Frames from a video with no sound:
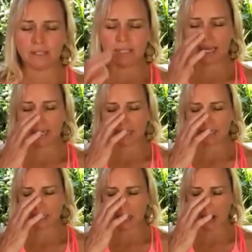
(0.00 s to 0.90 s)

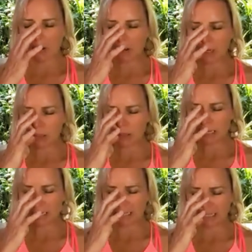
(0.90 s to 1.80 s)
Yet we do
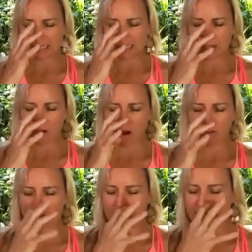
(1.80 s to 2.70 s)
this
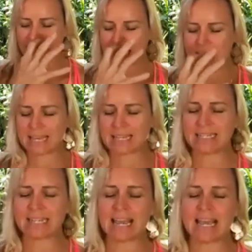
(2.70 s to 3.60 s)
often, day
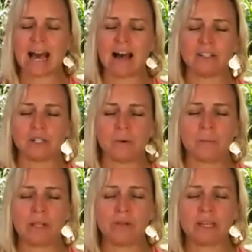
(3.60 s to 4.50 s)
in, day out,
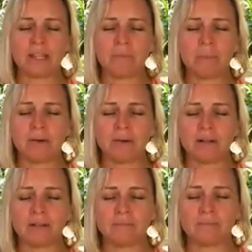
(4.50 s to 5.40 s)
when we look in the mirror,